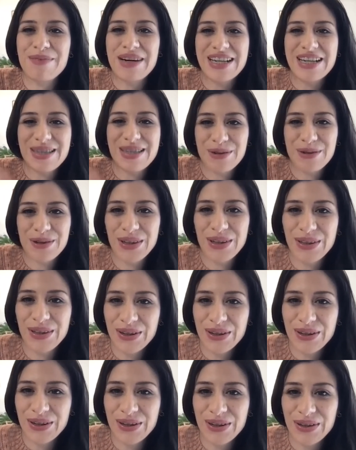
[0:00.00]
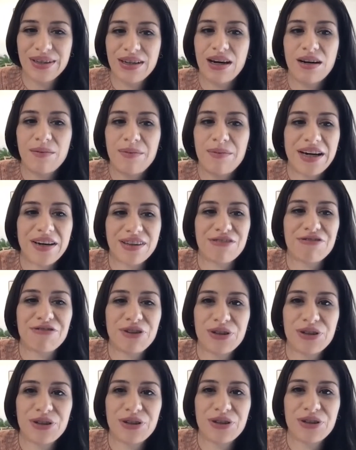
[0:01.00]
with Maximo Colon about
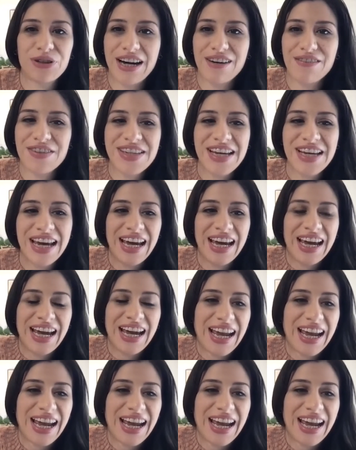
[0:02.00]
the photographs.